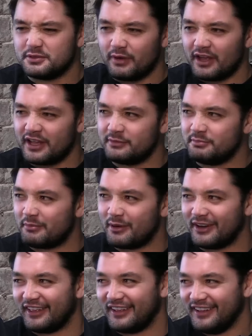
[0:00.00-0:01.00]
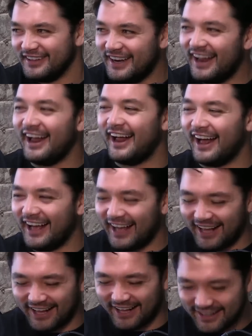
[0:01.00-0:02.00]
in my head, my brother."
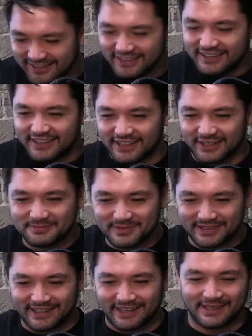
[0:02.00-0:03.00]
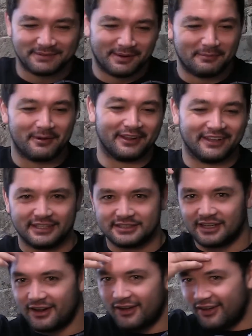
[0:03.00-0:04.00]
You hit me in the head, my brother. I was
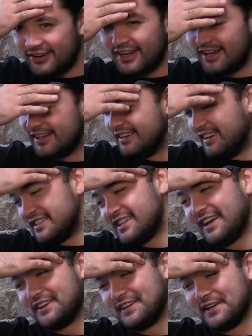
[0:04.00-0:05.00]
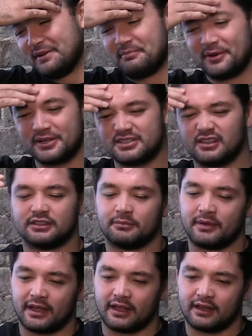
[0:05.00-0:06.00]
like, "Oh no!" And then he started getting personal. I was
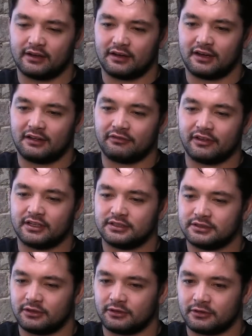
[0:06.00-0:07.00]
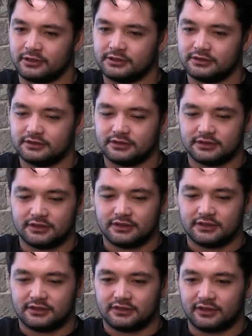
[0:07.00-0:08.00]
like, "Mate, I love you. Sorry,
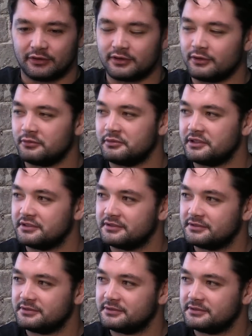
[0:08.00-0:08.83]
don't kill me."